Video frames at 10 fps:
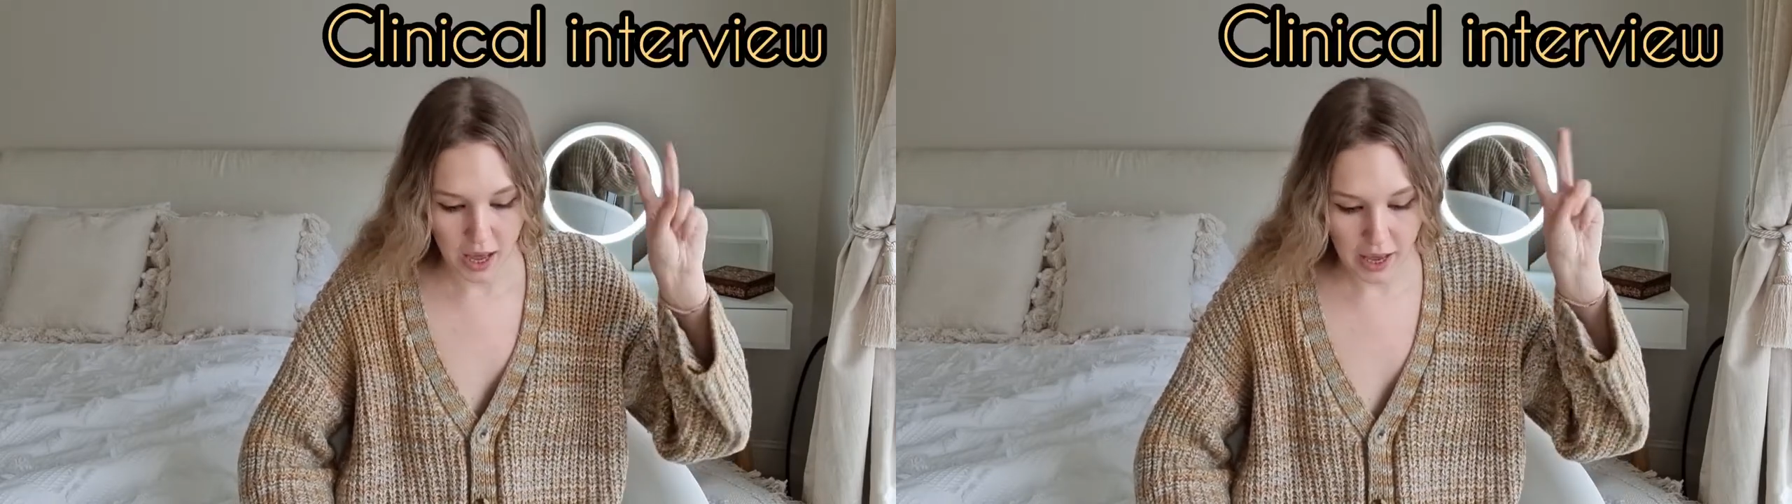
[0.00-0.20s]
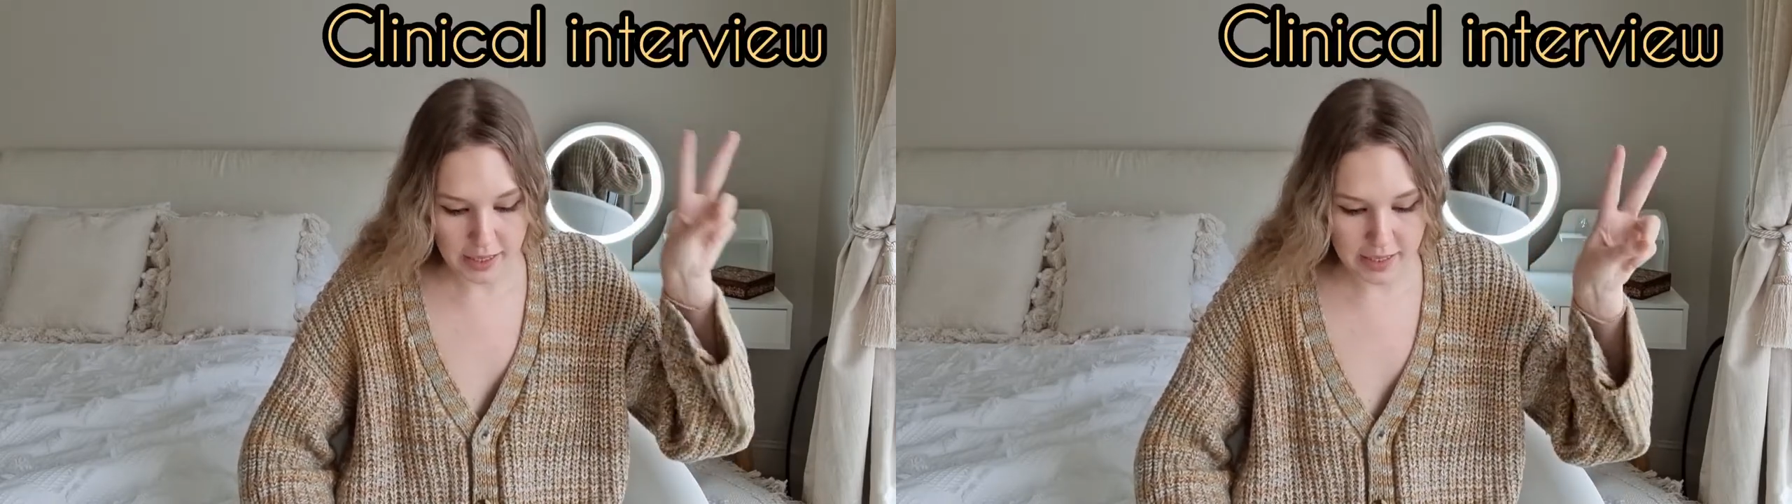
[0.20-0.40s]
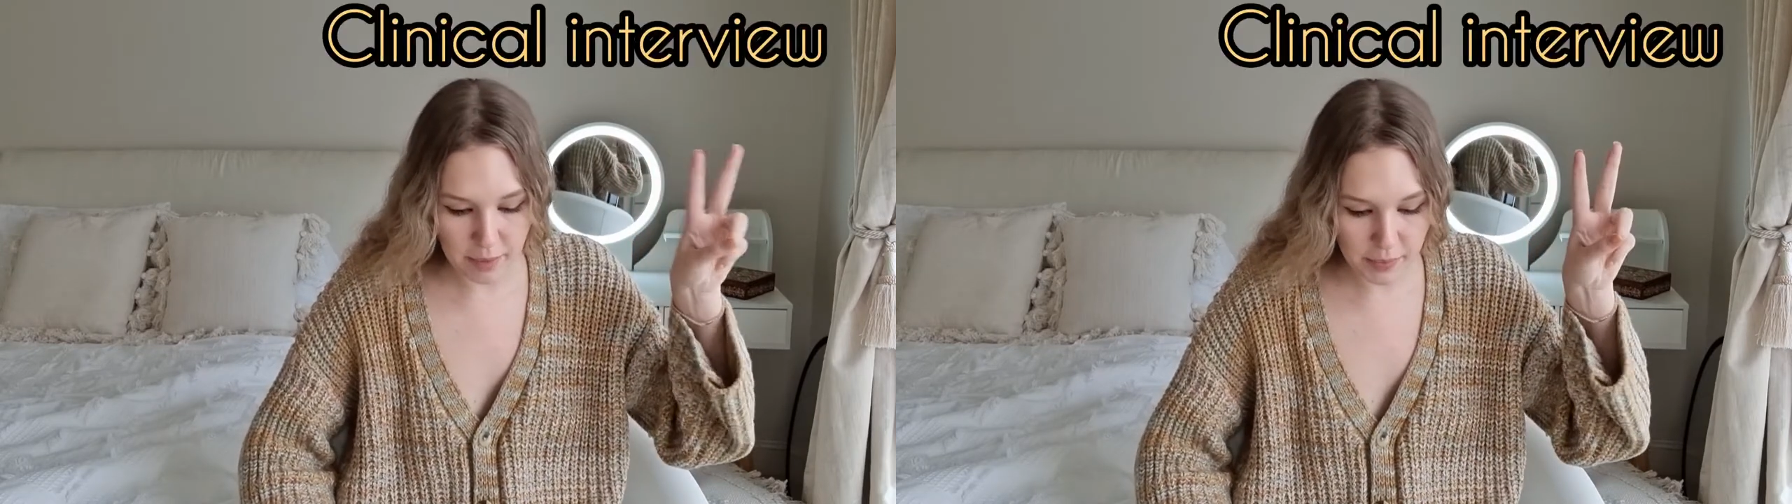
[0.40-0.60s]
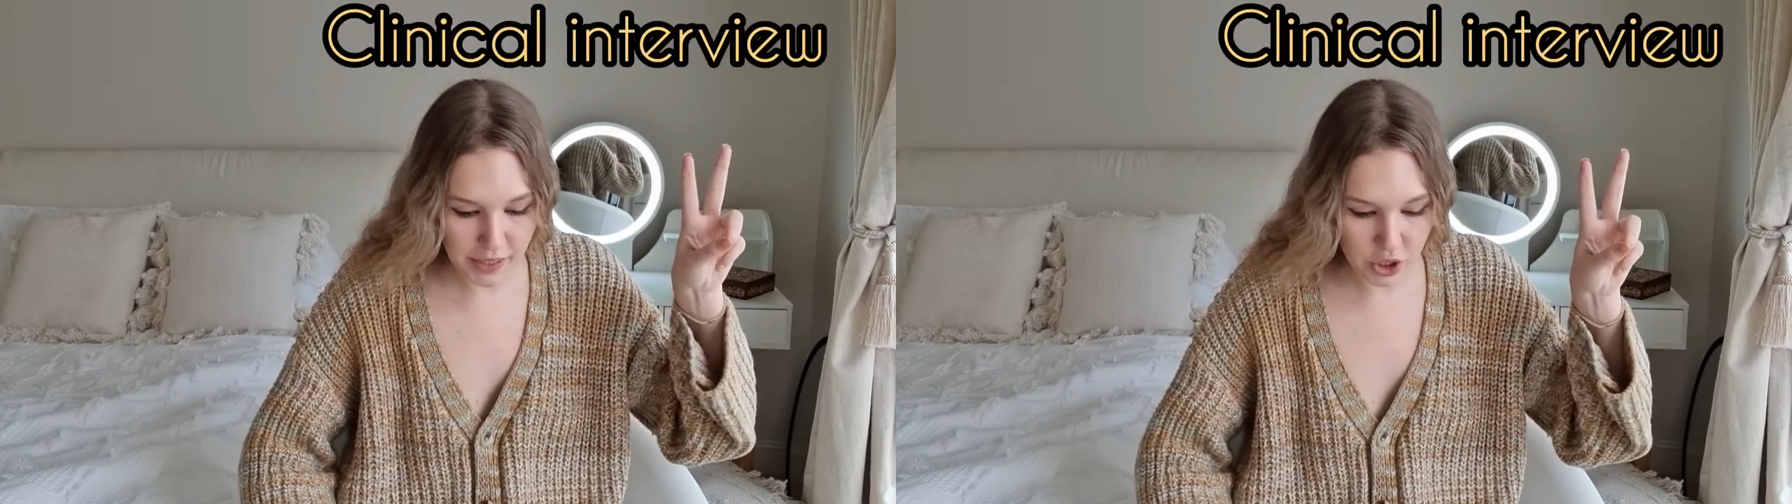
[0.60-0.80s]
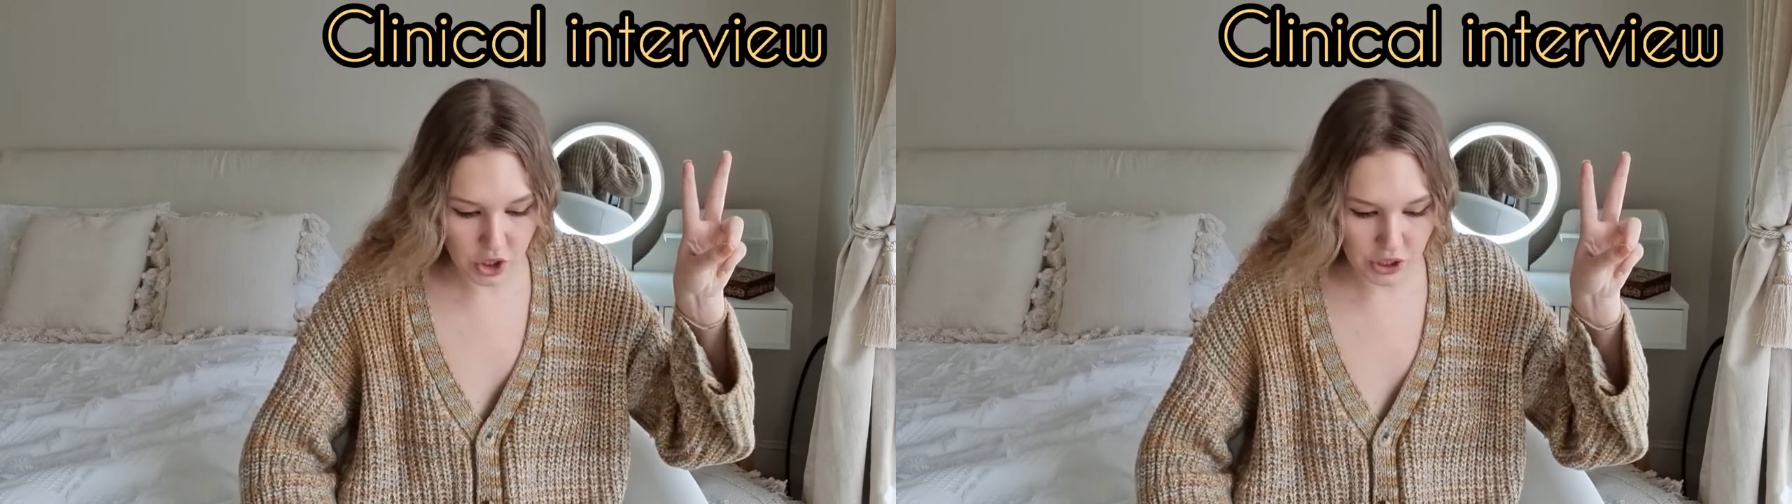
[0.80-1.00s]

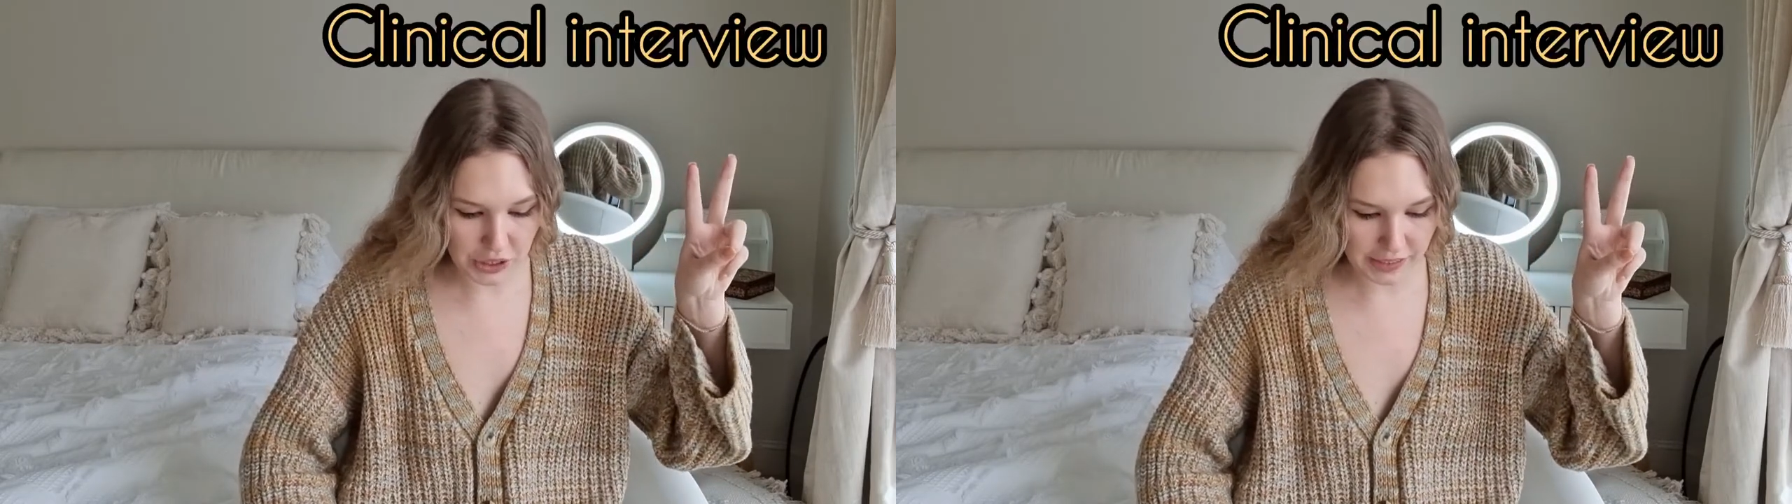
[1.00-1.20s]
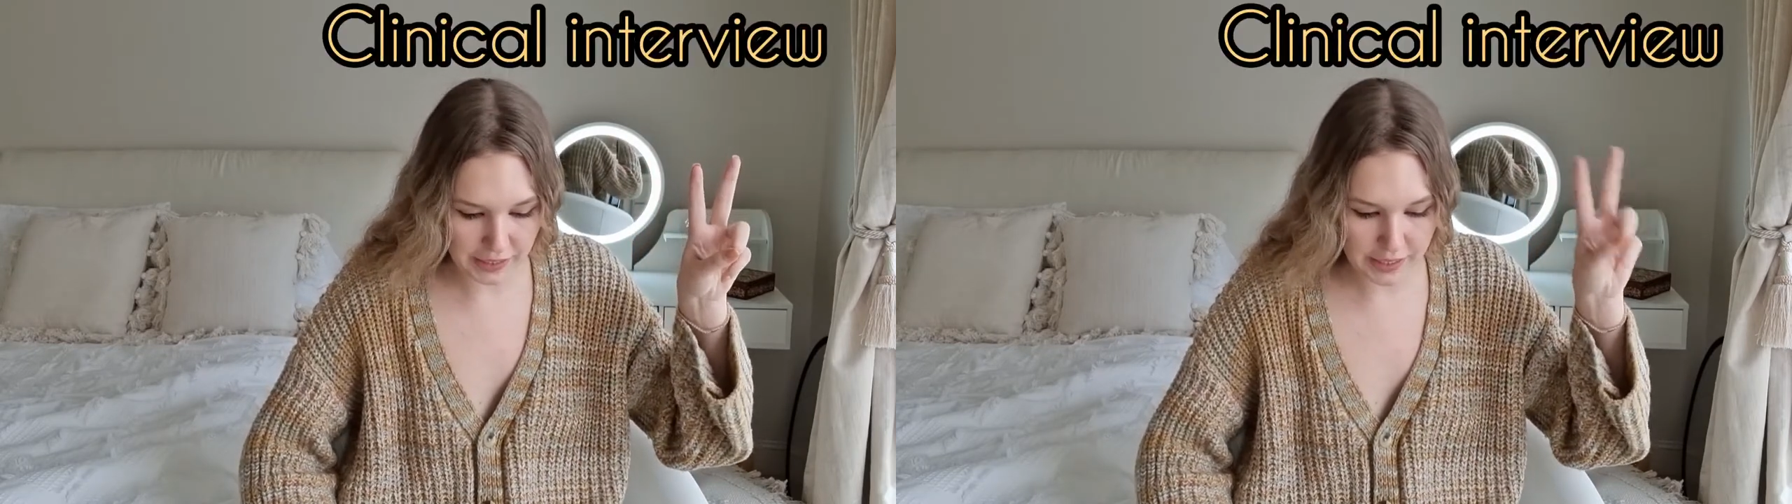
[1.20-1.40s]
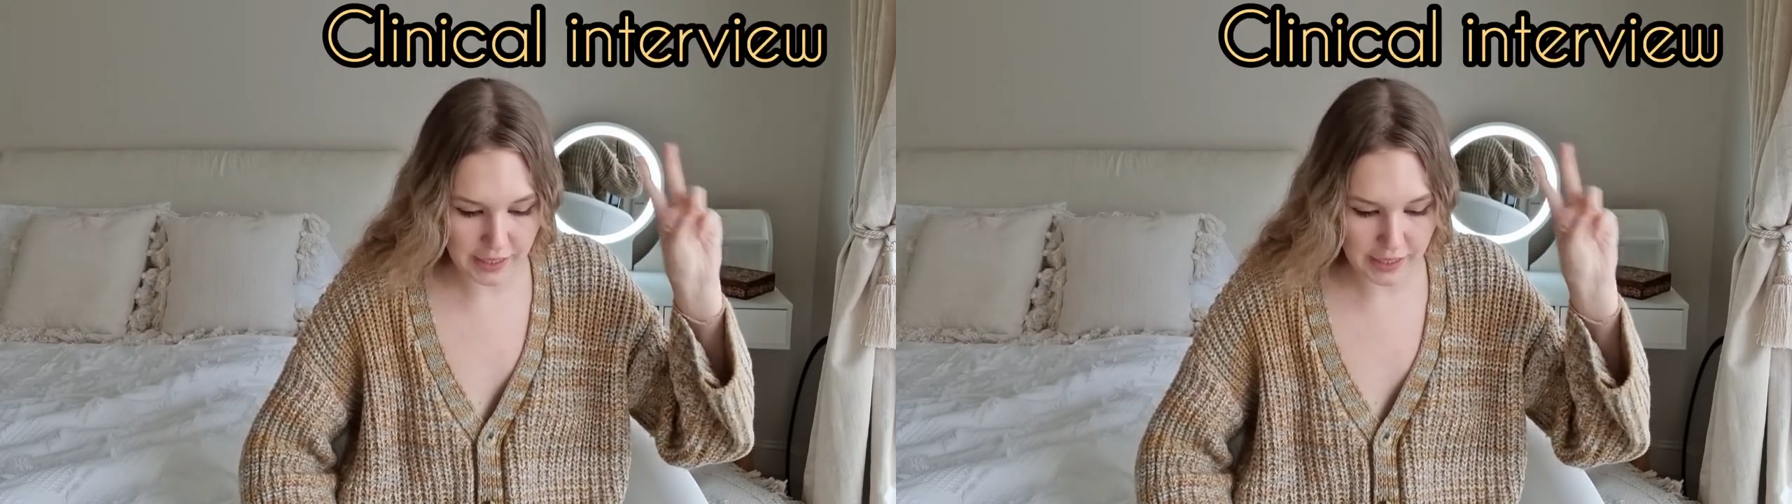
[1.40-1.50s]
examination skills,